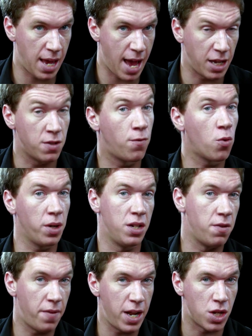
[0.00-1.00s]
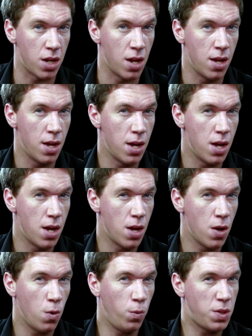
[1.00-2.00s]
case for intervention,
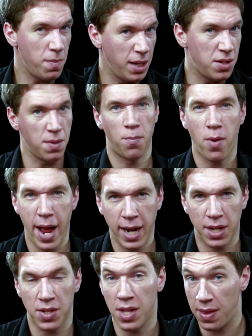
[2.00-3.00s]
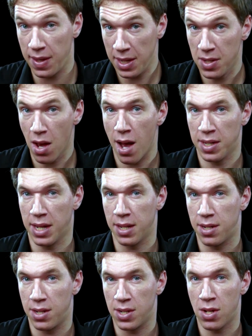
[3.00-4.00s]
which means in practice that these guys
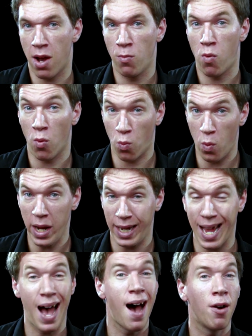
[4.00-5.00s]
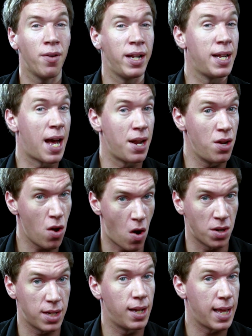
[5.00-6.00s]
get to decide what we are and are
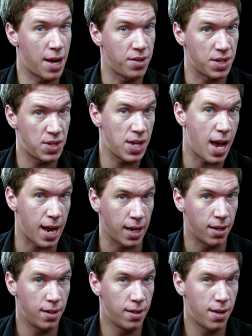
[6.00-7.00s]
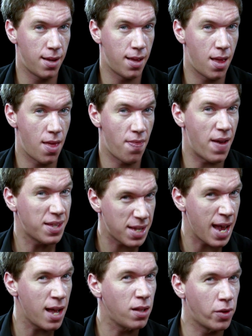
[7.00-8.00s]
not allowed to say. That's a
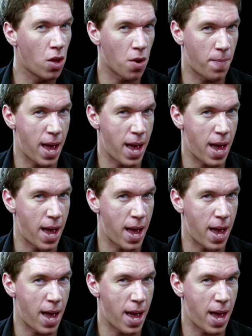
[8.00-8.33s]
hell of a lot of